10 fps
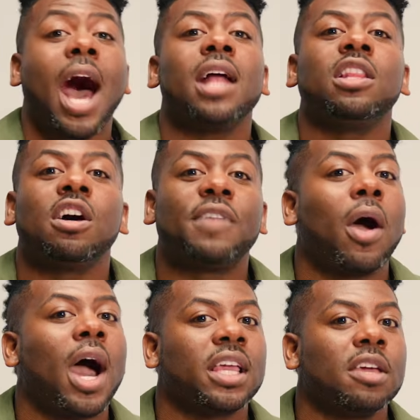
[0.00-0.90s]
I love
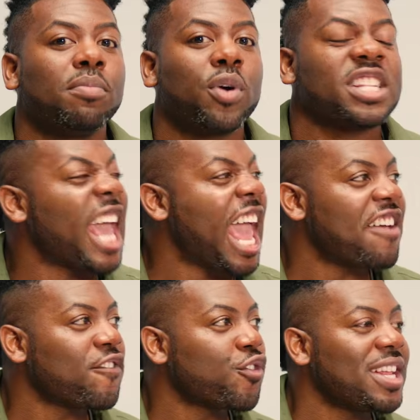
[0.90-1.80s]
how I get points
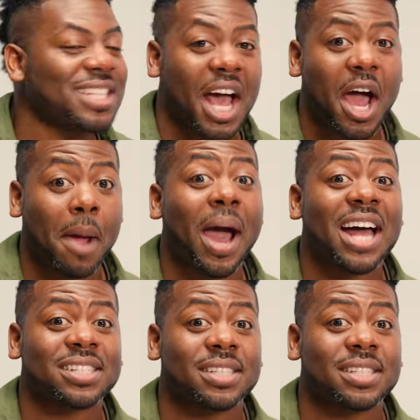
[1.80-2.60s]
every time I